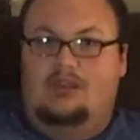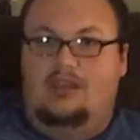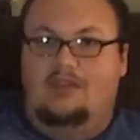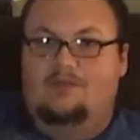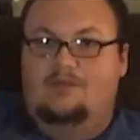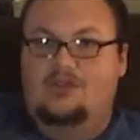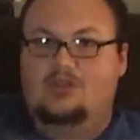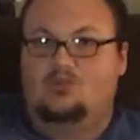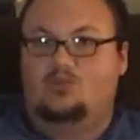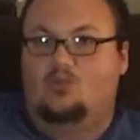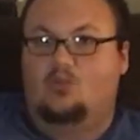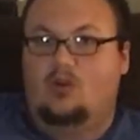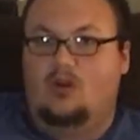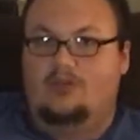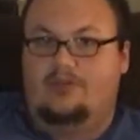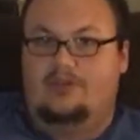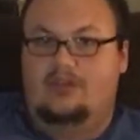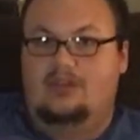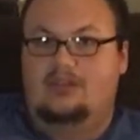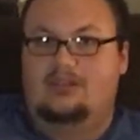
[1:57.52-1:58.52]
if it's
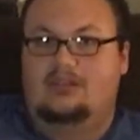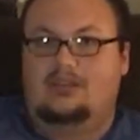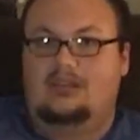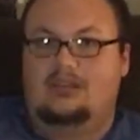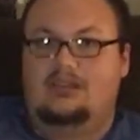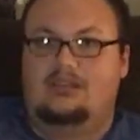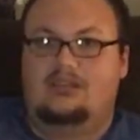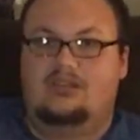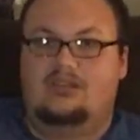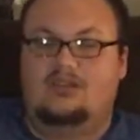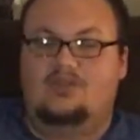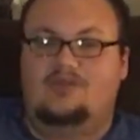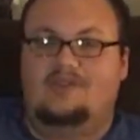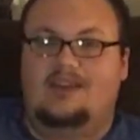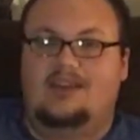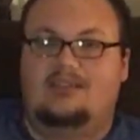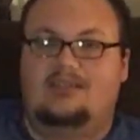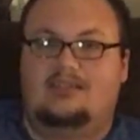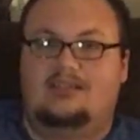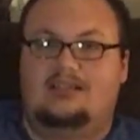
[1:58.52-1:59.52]
worth it in two
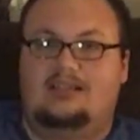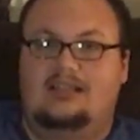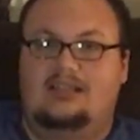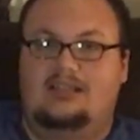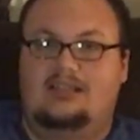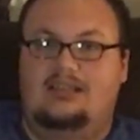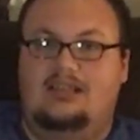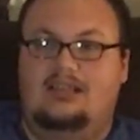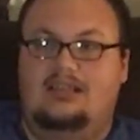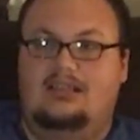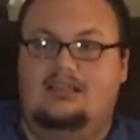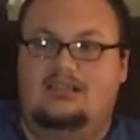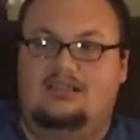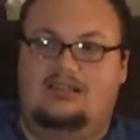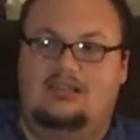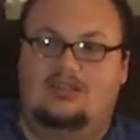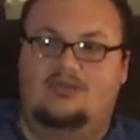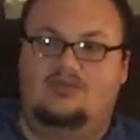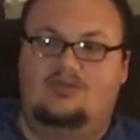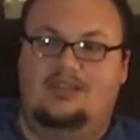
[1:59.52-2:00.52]
thousand eighteen
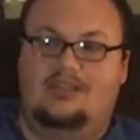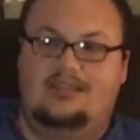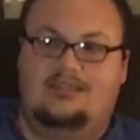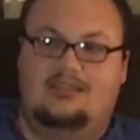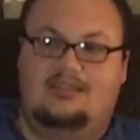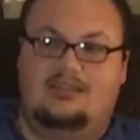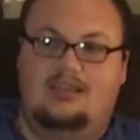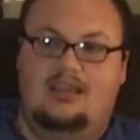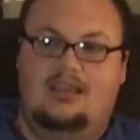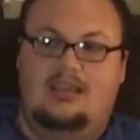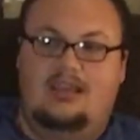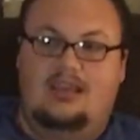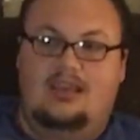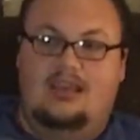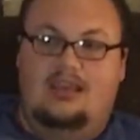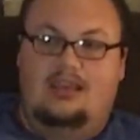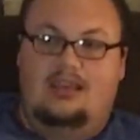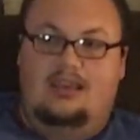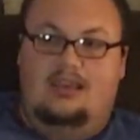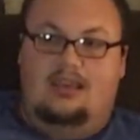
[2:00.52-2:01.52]
to use this
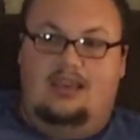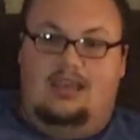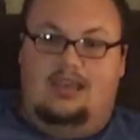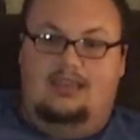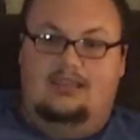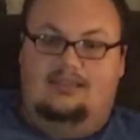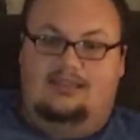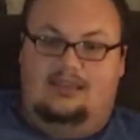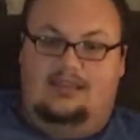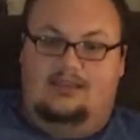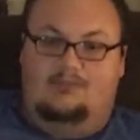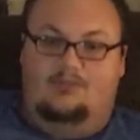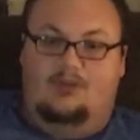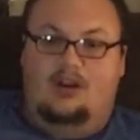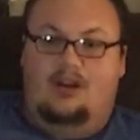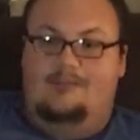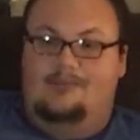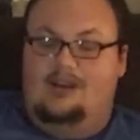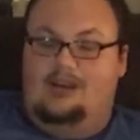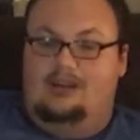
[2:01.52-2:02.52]
as a
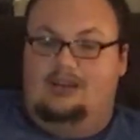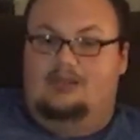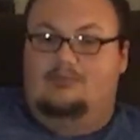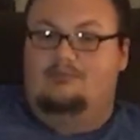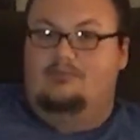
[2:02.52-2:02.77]
primary